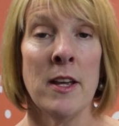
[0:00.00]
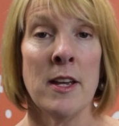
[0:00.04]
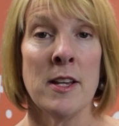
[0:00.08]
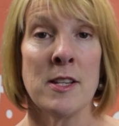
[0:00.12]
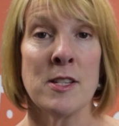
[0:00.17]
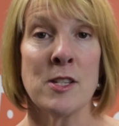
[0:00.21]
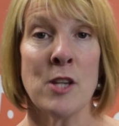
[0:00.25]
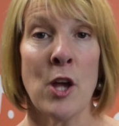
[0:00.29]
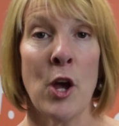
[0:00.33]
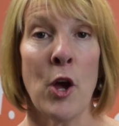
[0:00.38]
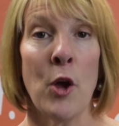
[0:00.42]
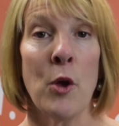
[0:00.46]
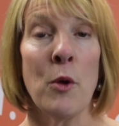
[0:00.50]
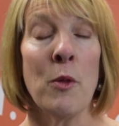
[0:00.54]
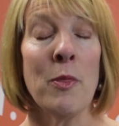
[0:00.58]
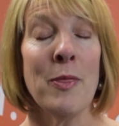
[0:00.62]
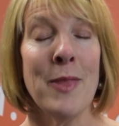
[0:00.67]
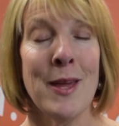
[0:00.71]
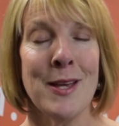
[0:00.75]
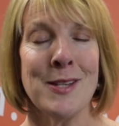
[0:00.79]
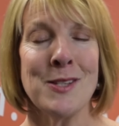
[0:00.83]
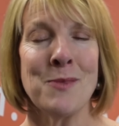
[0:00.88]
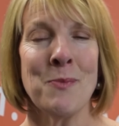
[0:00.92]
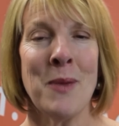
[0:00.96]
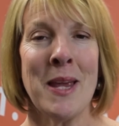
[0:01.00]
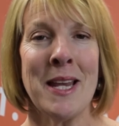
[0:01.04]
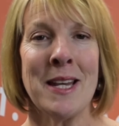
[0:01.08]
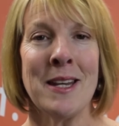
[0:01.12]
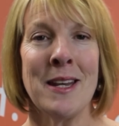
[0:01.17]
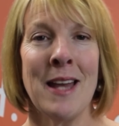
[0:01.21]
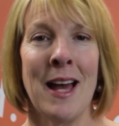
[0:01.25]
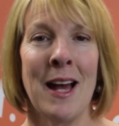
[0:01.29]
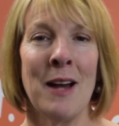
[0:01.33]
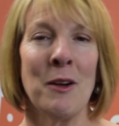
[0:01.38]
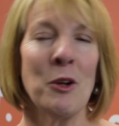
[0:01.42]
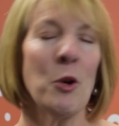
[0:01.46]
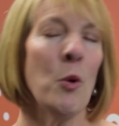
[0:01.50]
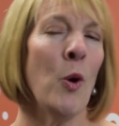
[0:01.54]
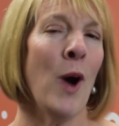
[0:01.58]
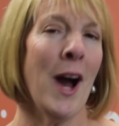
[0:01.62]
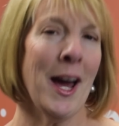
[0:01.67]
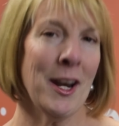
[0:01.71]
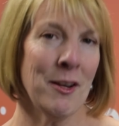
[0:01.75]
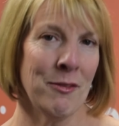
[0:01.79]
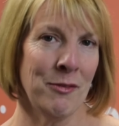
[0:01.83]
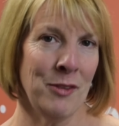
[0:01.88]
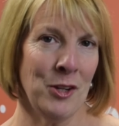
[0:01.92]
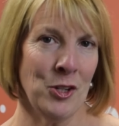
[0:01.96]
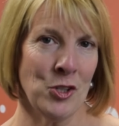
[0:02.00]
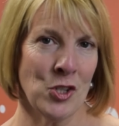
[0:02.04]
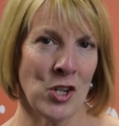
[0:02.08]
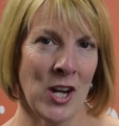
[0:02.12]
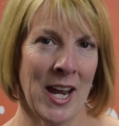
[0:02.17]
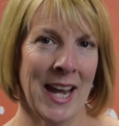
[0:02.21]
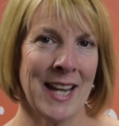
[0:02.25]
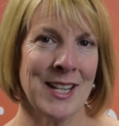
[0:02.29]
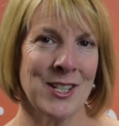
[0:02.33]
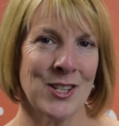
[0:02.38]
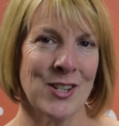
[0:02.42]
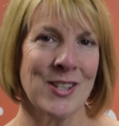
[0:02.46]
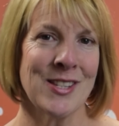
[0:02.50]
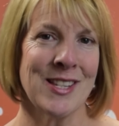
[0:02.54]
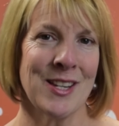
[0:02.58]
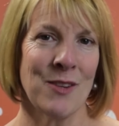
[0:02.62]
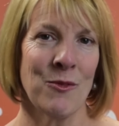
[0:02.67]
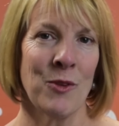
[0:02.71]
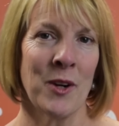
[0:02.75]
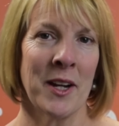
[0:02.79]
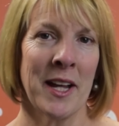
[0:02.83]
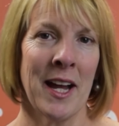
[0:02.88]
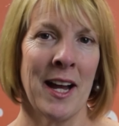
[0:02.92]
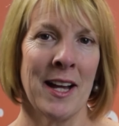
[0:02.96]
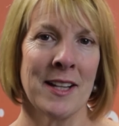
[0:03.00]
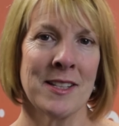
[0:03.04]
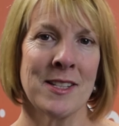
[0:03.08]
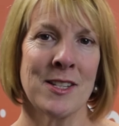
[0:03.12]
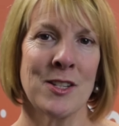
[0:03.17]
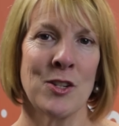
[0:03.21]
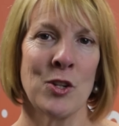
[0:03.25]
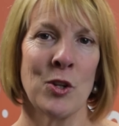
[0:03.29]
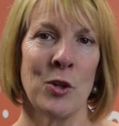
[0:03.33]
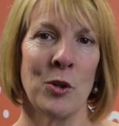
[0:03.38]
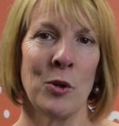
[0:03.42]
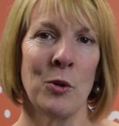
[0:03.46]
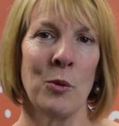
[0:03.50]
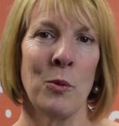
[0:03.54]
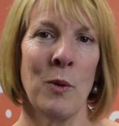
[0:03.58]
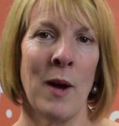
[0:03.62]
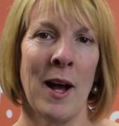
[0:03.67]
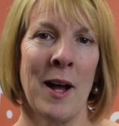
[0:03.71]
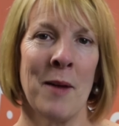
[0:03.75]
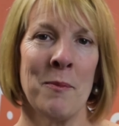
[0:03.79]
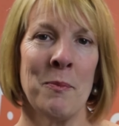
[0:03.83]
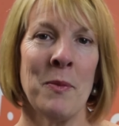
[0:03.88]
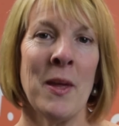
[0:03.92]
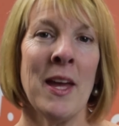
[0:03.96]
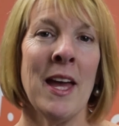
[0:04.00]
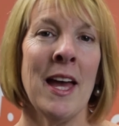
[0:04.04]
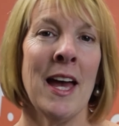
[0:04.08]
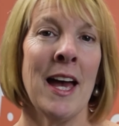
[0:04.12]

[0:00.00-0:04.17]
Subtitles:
So there's been quite a few changes in regards to